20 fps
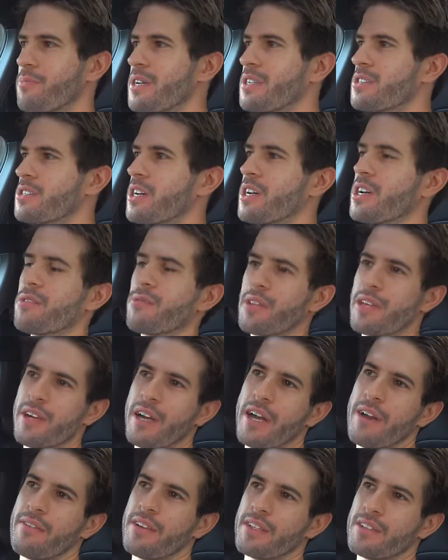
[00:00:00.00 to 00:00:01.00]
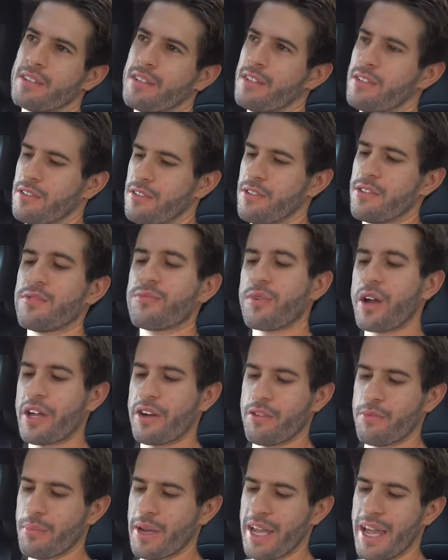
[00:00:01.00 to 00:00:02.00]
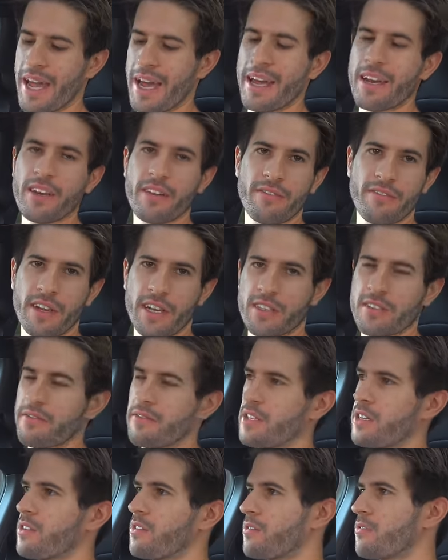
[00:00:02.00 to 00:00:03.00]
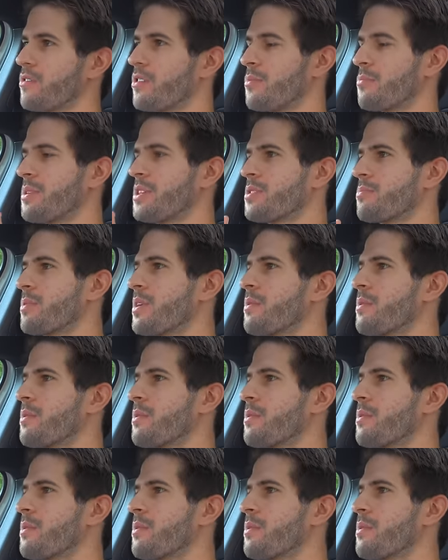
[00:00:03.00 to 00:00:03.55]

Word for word: bedside without having to, you know, write on my hand effectively on a piece of